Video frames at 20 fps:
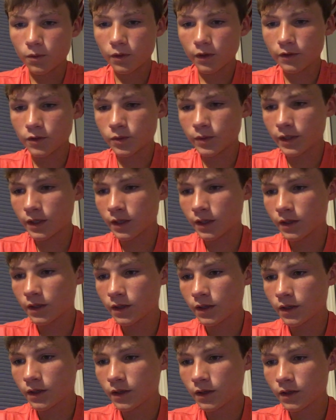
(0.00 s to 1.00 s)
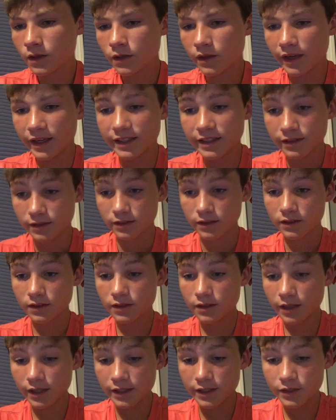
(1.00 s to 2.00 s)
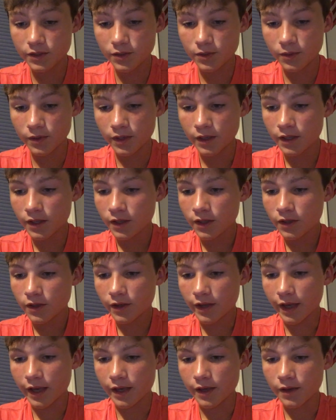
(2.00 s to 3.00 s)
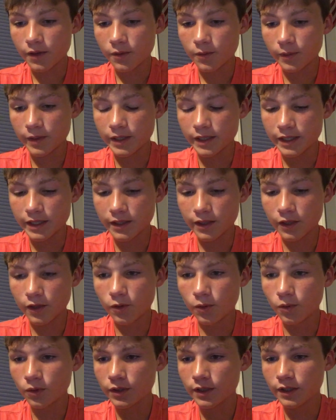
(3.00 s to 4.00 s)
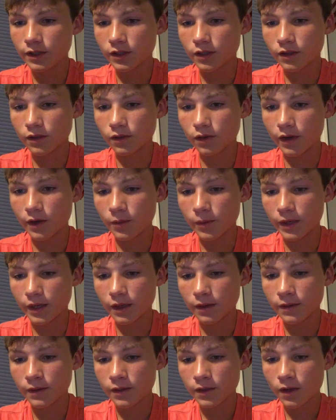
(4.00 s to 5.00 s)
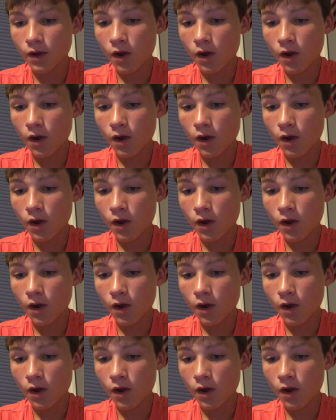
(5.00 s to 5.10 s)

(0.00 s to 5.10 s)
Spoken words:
Left wing, 92. Okay, we need a goalie or a right wing.